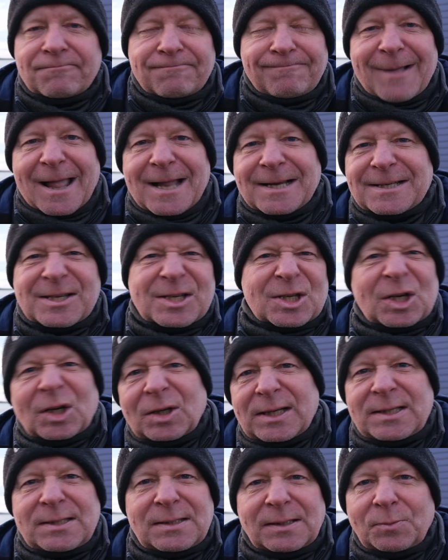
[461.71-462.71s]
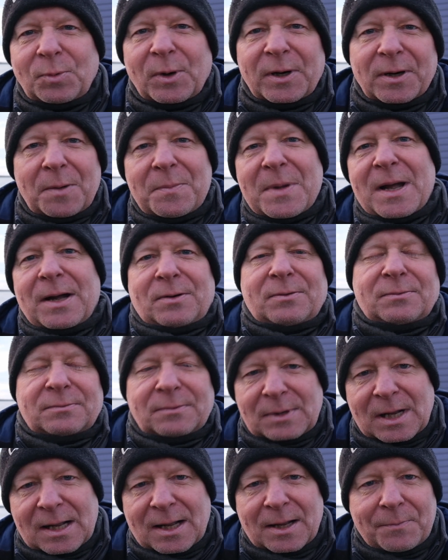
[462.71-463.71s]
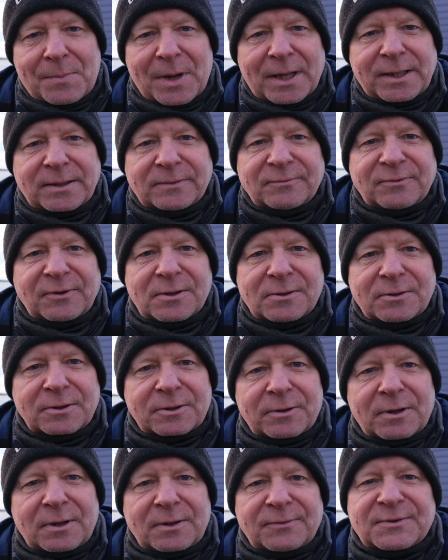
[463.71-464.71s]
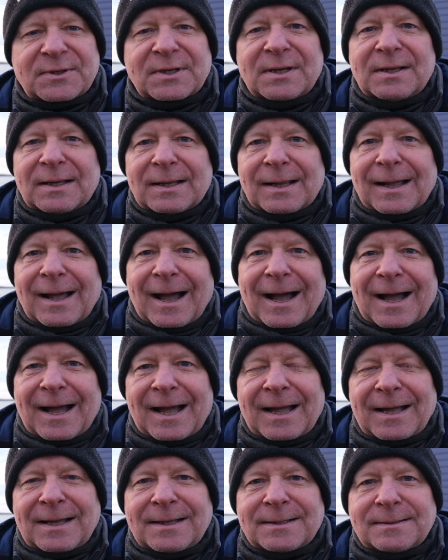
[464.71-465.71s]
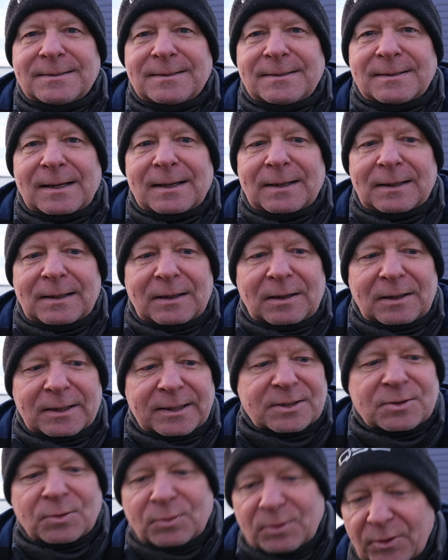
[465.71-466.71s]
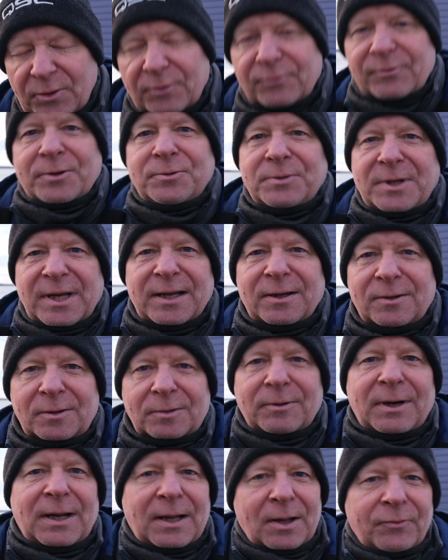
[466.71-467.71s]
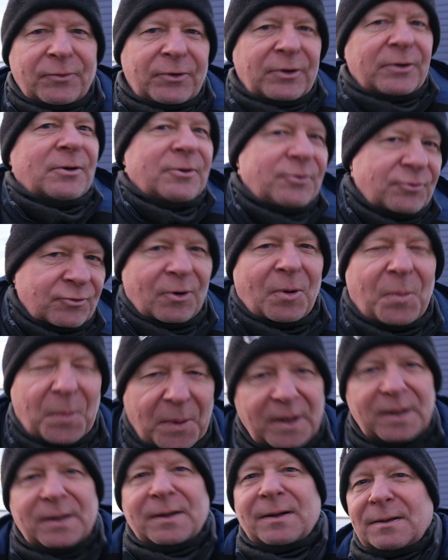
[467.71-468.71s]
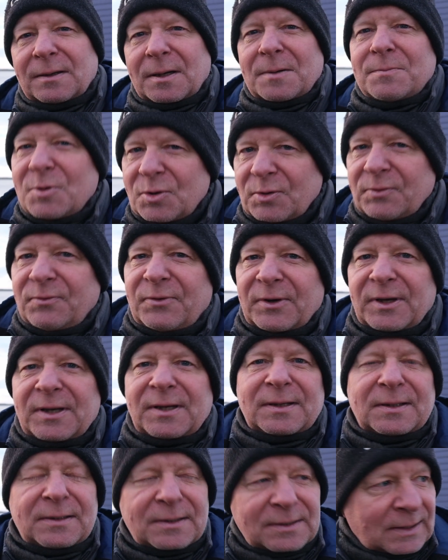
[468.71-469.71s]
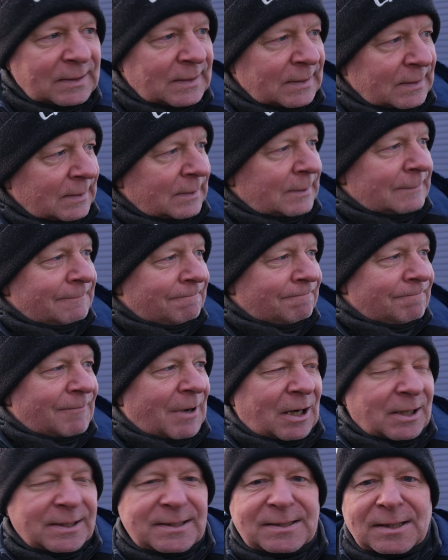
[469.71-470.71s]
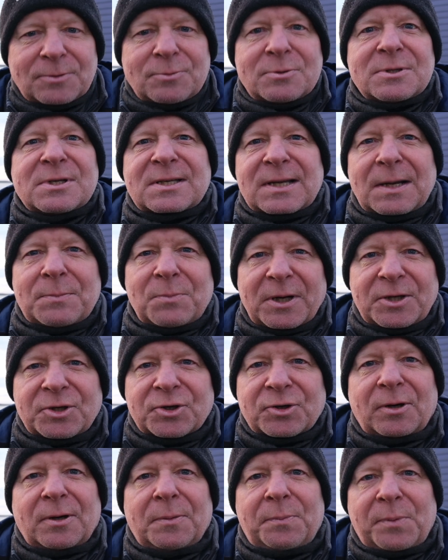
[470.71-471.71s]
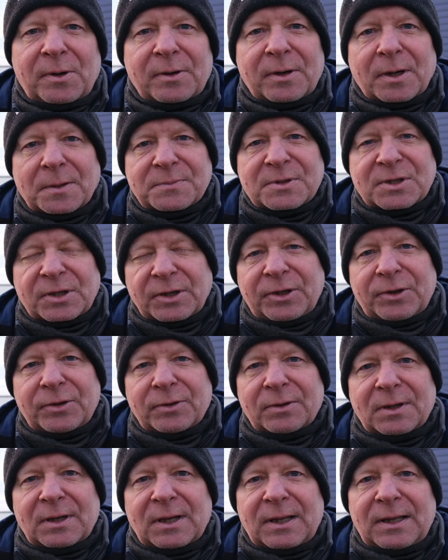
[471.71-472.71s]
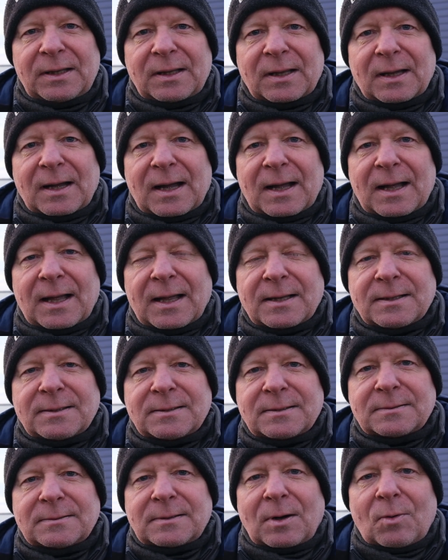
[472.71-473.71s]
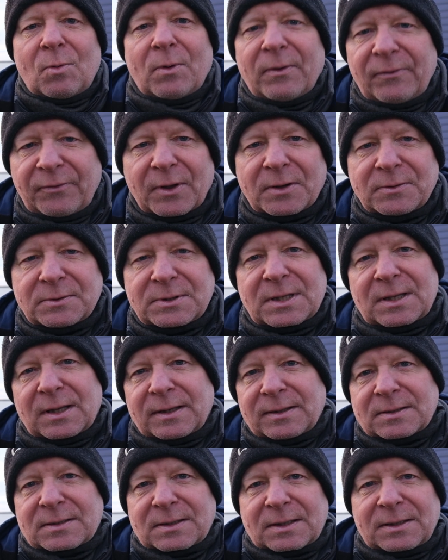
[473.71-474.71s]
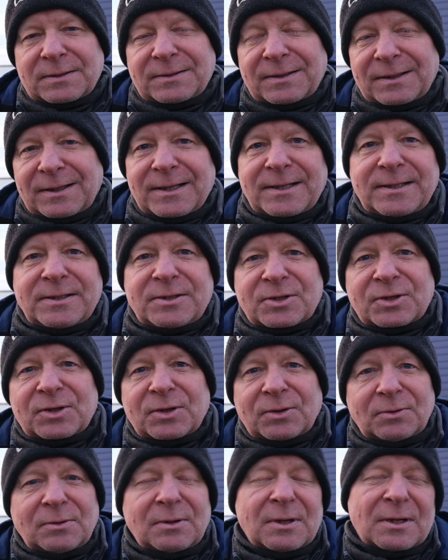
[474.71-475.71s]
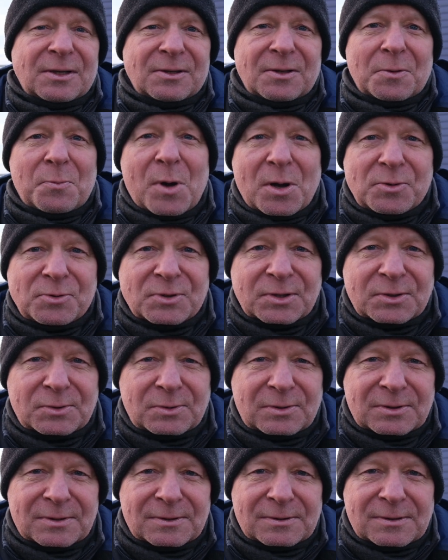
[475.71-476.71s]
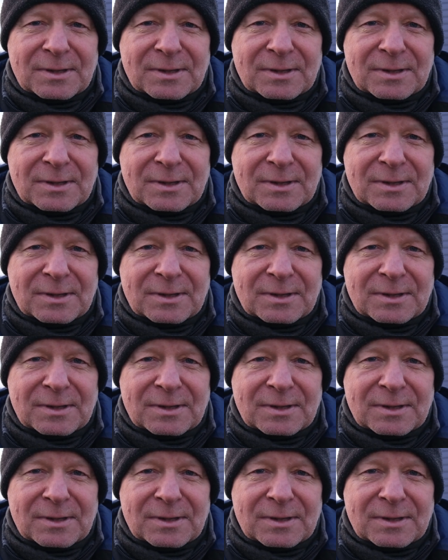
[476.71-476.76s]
excited when I'm out making photographs, and I sort of throw kit around and I drop it and I move it, and I don't set my tripod up securely, and all of those things can lead to the most